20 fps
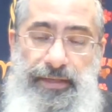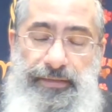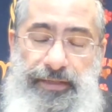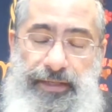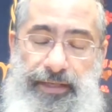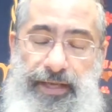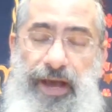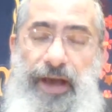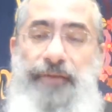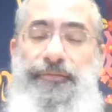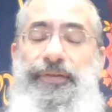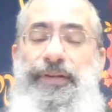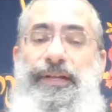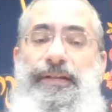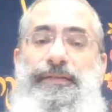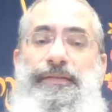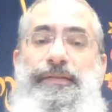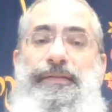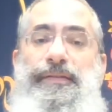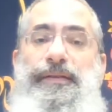The
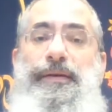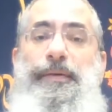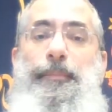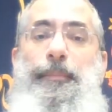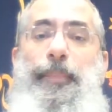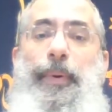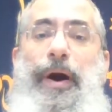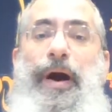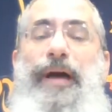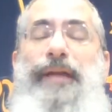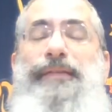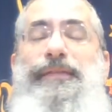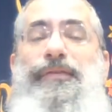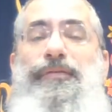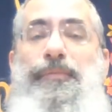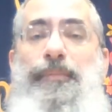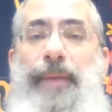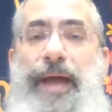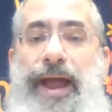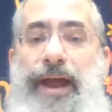covenant, the bond
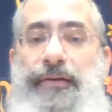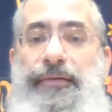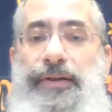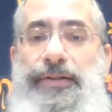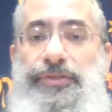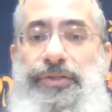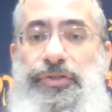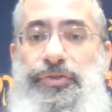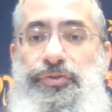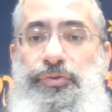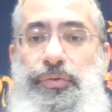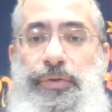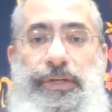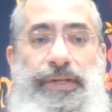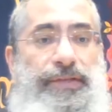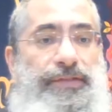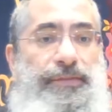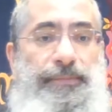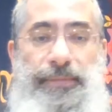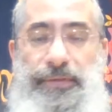of marriage in
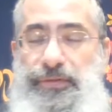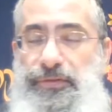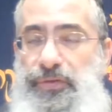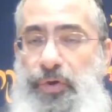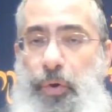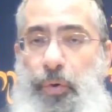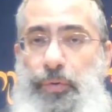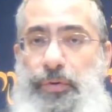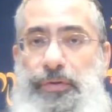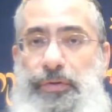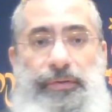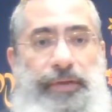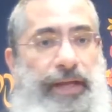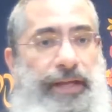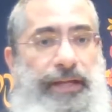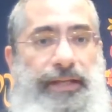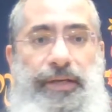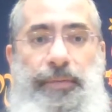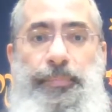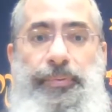Judaism is total
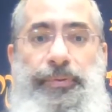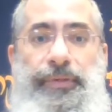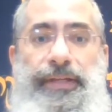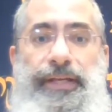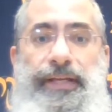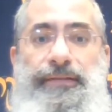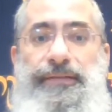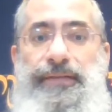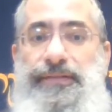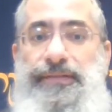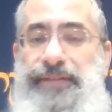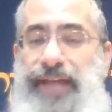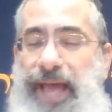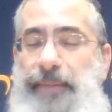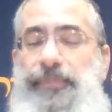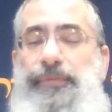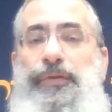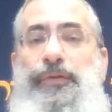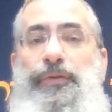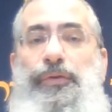and complete, it's
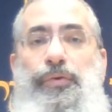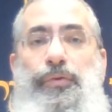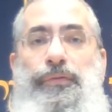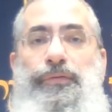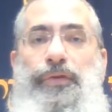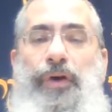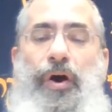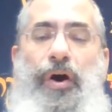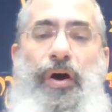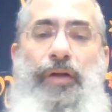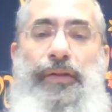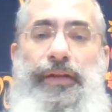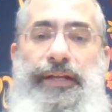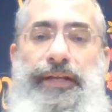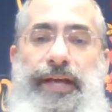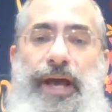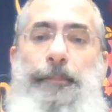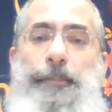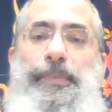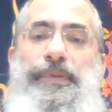absolute, all
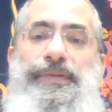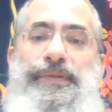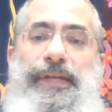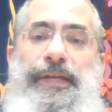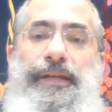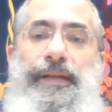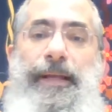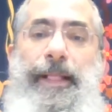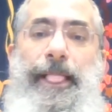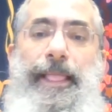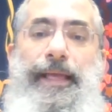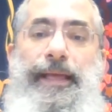encompassing,